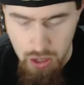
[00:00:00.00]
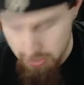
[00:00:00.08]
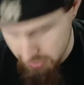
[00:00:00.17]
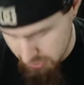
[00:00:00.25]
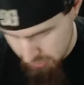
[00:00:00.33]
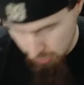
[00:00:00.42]
let's
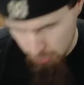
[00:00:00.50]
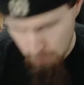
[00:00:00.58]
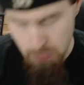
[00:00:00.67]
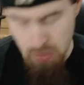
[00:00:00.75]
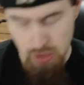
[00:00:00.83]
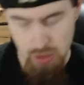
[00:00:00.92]
go.
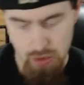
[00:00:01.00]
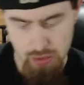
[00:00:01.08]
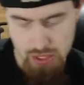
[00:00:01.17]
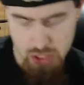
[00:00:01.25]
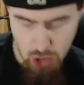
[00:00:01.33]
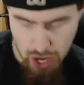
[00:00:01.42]
Let's
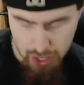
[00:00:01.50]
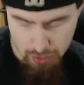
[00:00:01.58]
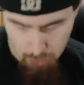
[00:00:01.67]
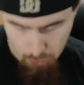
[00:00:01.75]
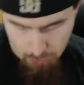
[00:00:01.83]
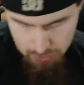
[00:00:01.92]
crack him open. So